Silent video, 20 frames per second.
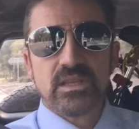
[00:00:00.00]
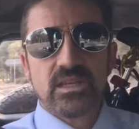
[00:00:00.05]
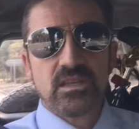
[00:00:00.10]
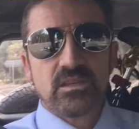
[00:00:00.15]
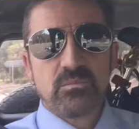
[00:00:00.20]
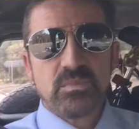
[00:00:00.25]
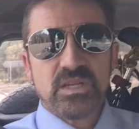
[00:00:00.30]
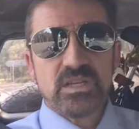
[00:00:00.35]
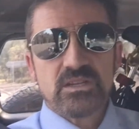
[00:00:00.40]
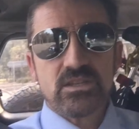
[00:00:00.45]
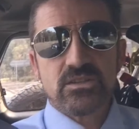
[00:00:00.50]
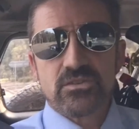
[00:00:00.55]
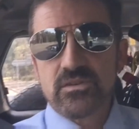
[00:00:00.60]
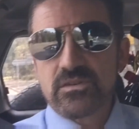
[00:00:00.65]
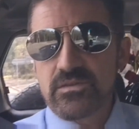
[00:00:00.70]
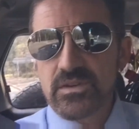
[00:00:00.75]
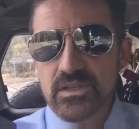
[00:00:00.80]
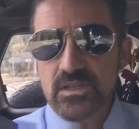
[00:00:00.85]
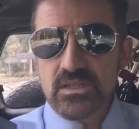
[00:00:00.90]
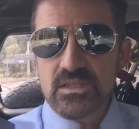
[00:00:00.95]
the
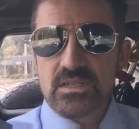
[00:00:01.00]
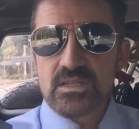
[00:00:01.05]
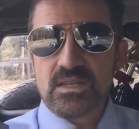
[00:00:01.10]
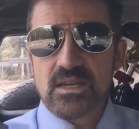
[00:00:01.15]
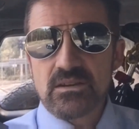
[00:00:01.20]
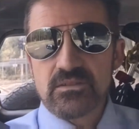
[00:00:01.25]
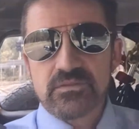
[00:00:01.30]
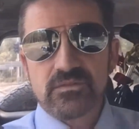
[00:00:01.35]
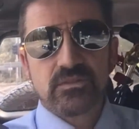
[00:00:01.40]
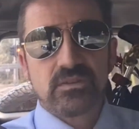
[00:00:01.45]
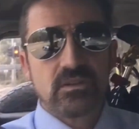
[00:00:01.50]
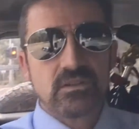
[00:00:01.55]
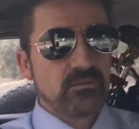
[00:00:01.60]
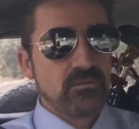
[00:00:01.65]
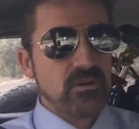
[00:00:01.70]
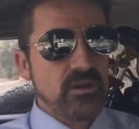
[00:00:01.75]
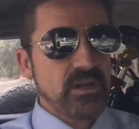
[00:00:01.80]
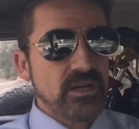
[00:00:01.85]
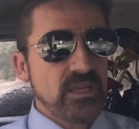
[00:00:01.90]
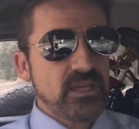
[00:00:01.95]
administrivia stuff,
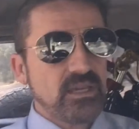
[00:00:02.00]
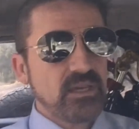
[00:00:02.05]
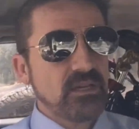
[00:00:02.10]
writing